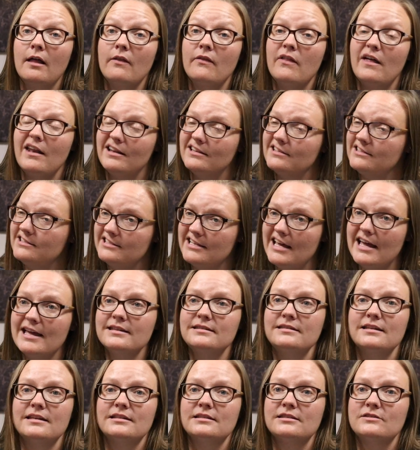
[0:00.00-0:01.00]
that it
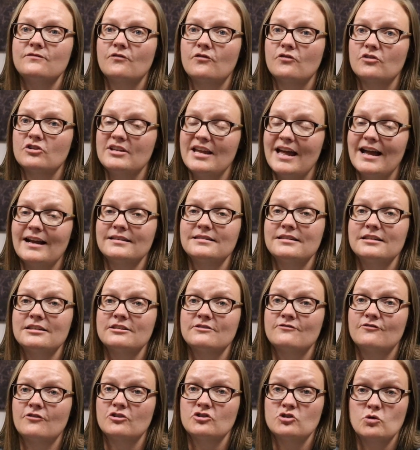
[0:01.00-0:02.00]
says is for Texas for